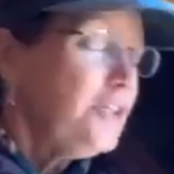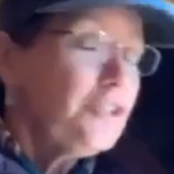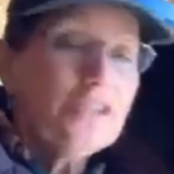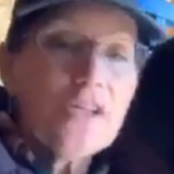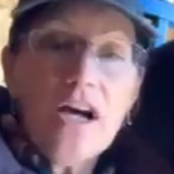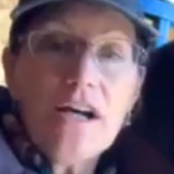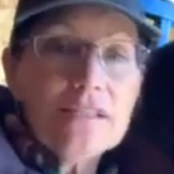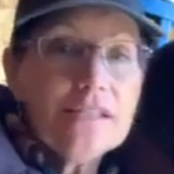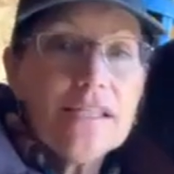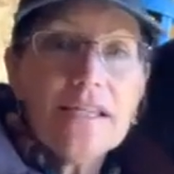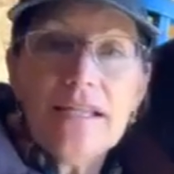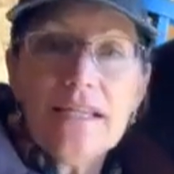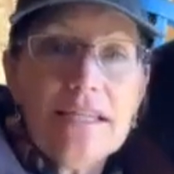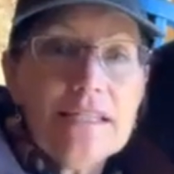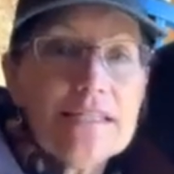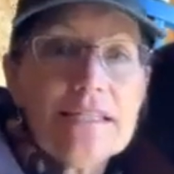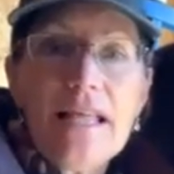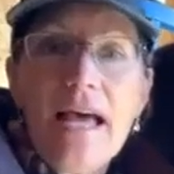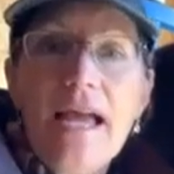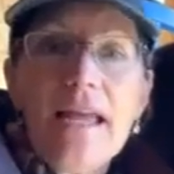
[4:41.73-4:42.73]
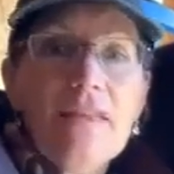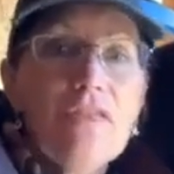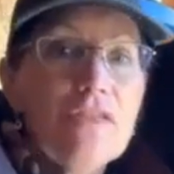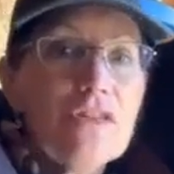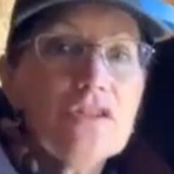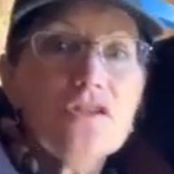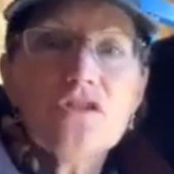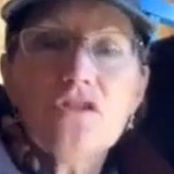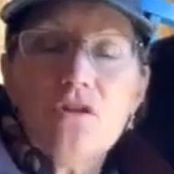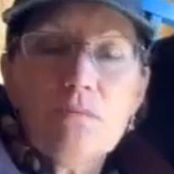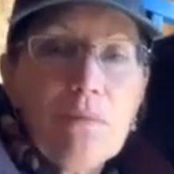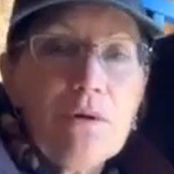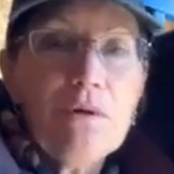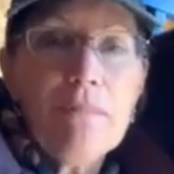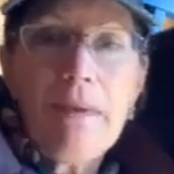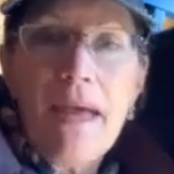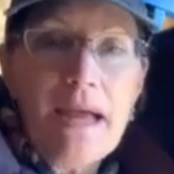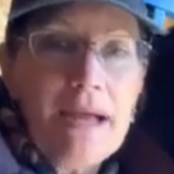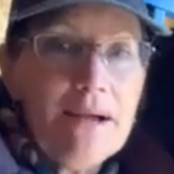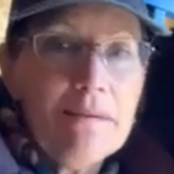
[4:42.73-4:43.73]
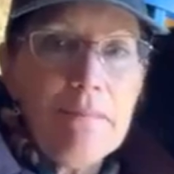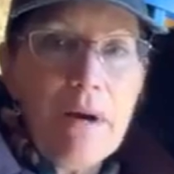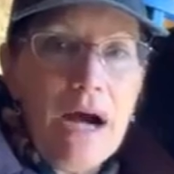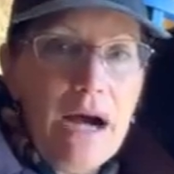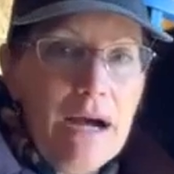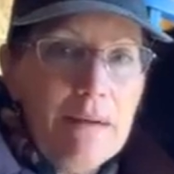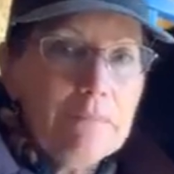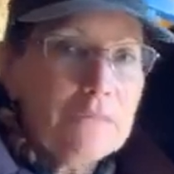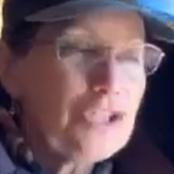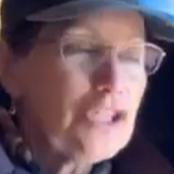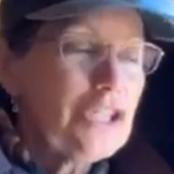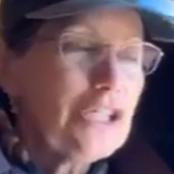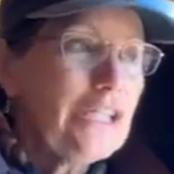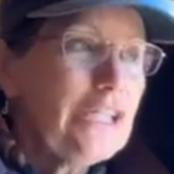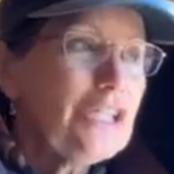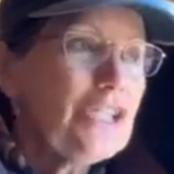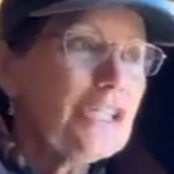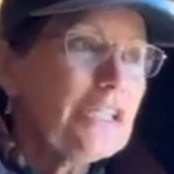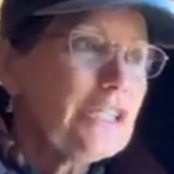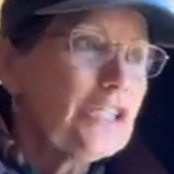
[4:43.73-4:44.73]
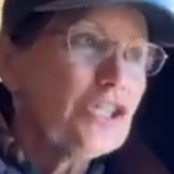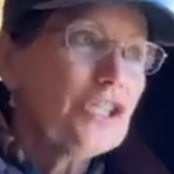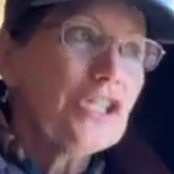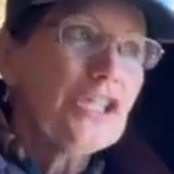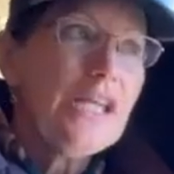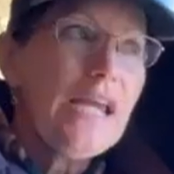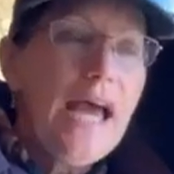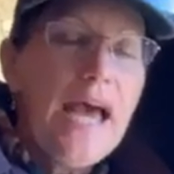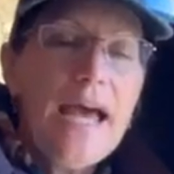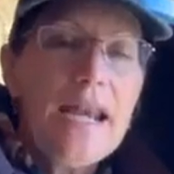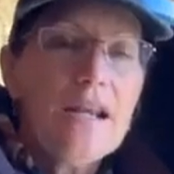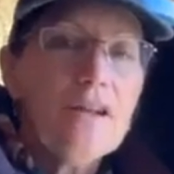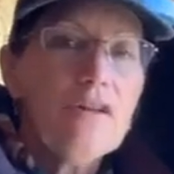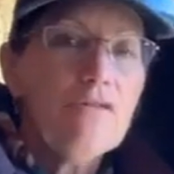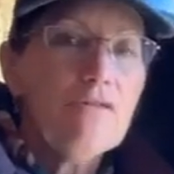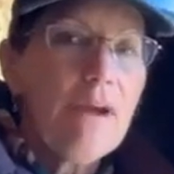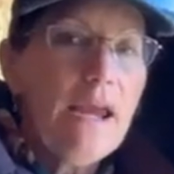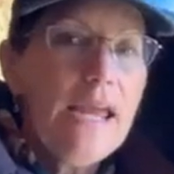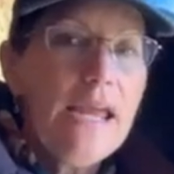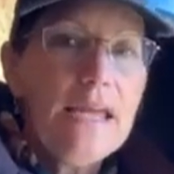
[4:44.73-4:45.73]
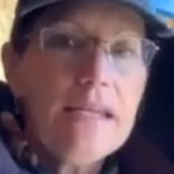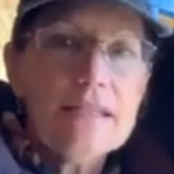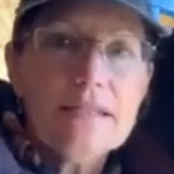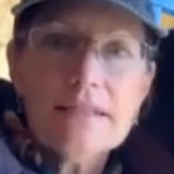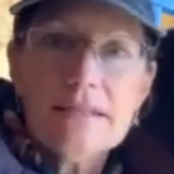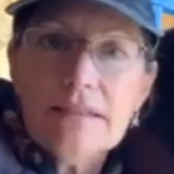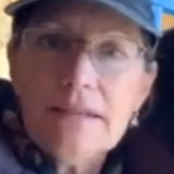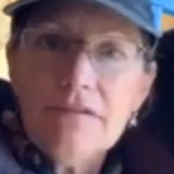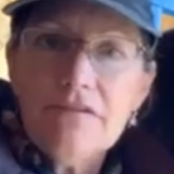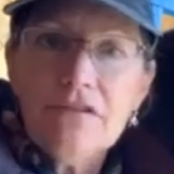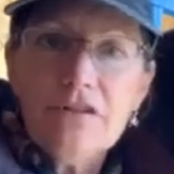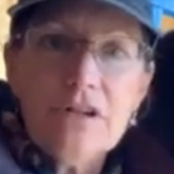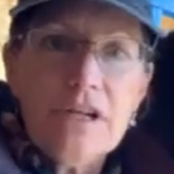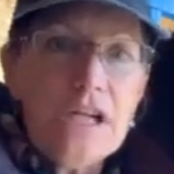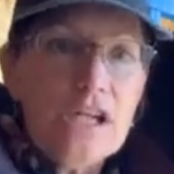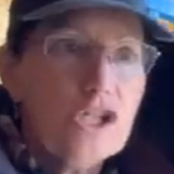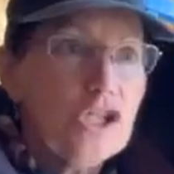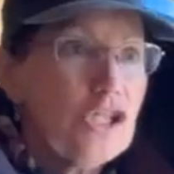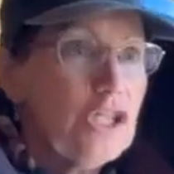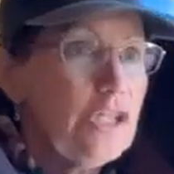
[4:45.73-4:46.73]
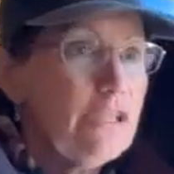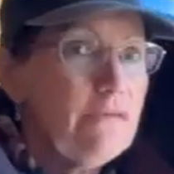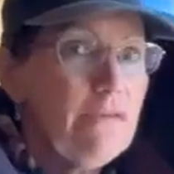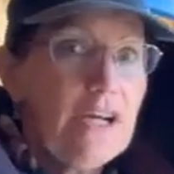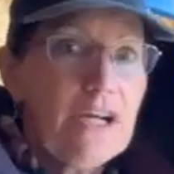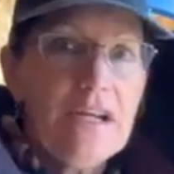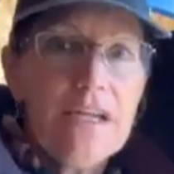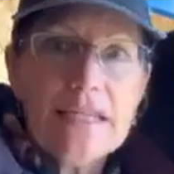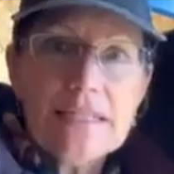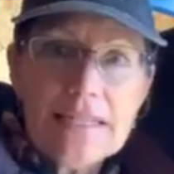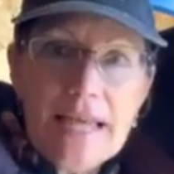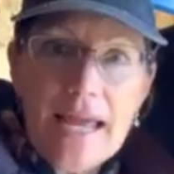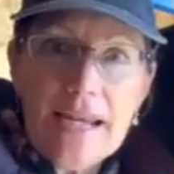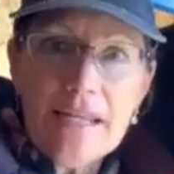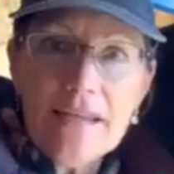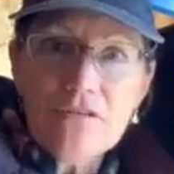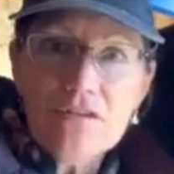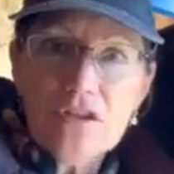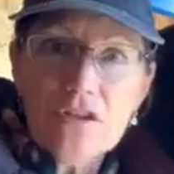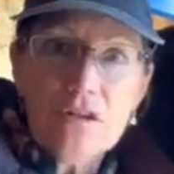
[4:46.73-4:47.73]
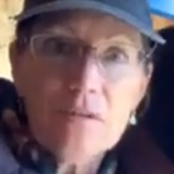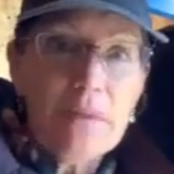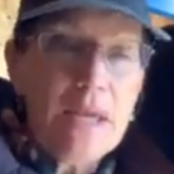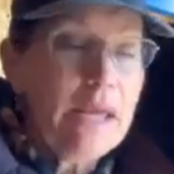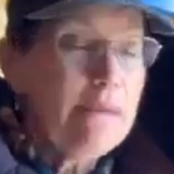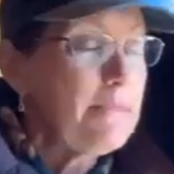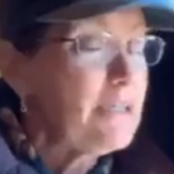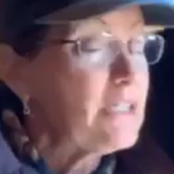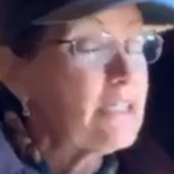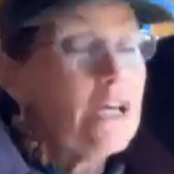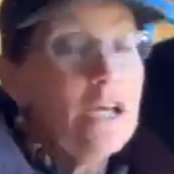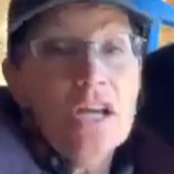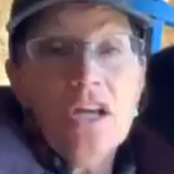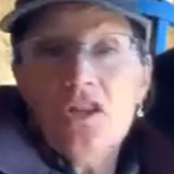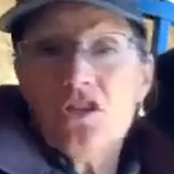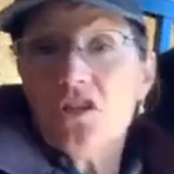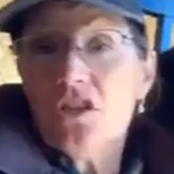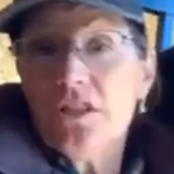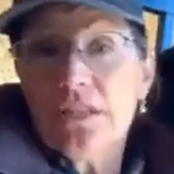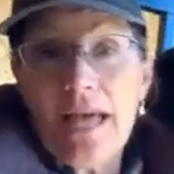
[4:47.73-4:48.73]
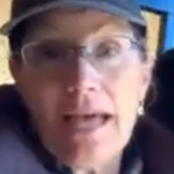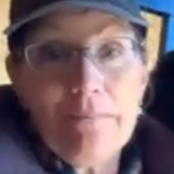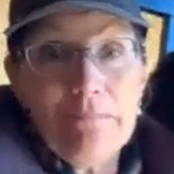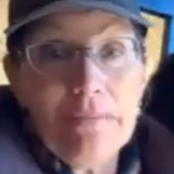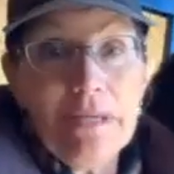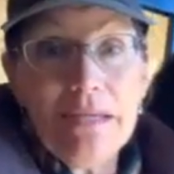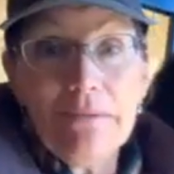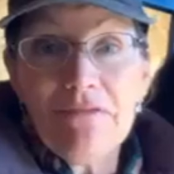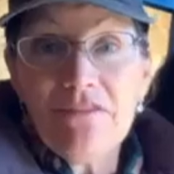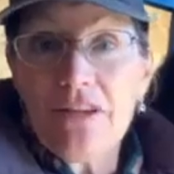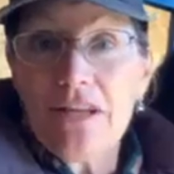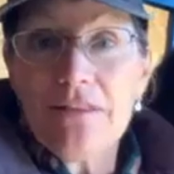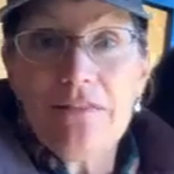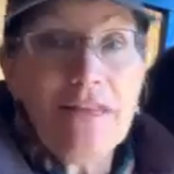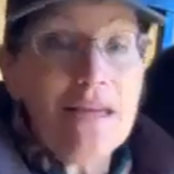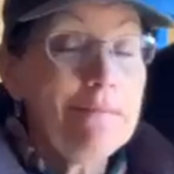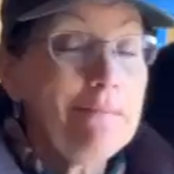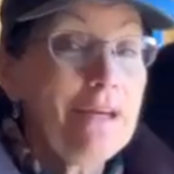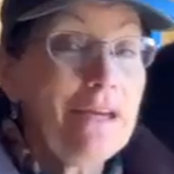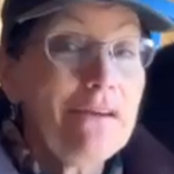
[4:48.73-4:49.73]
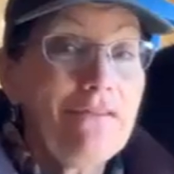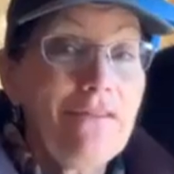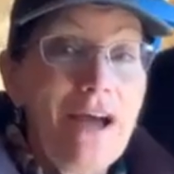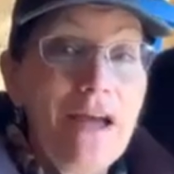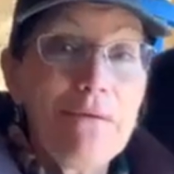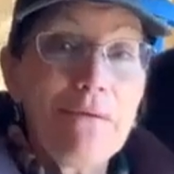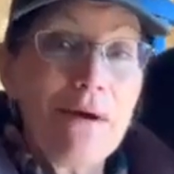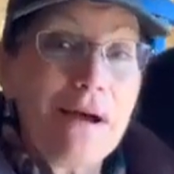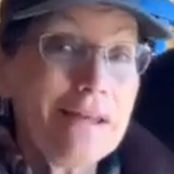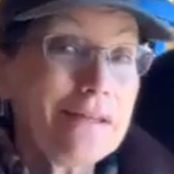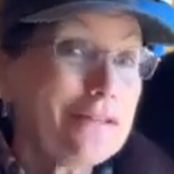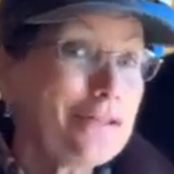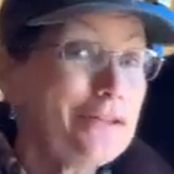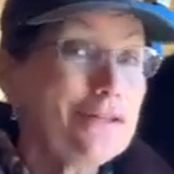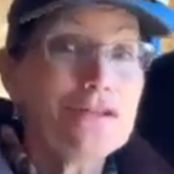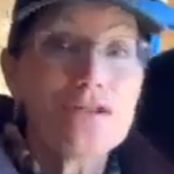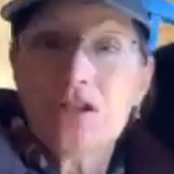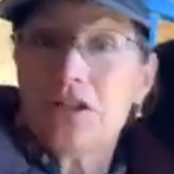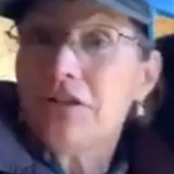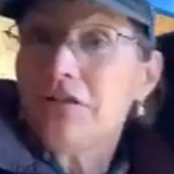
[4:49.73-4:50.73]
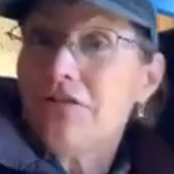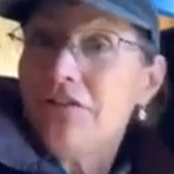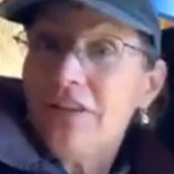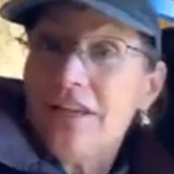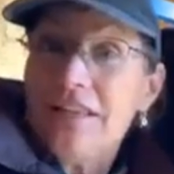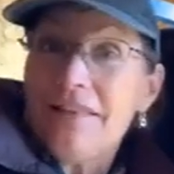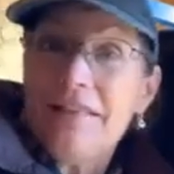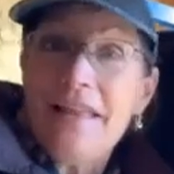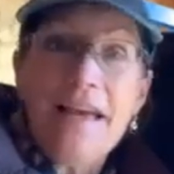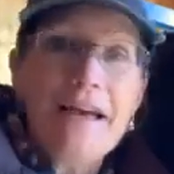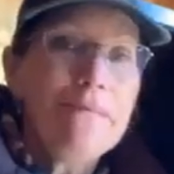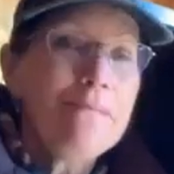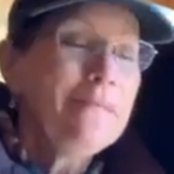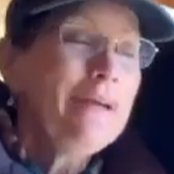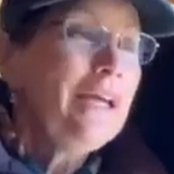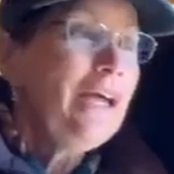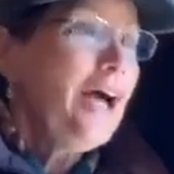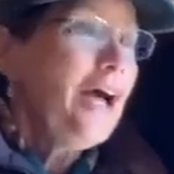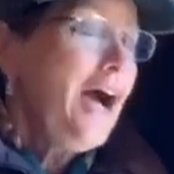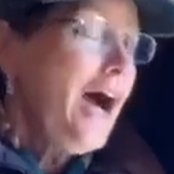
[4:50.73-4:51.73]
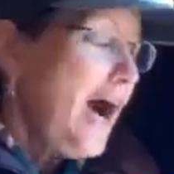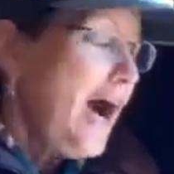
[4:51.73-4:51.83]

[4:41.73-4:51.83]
Salsa is like the super mega mom. She had a great delivery. She's very attentive to her babies. She'll let me feed them if I want to. She'll feed them.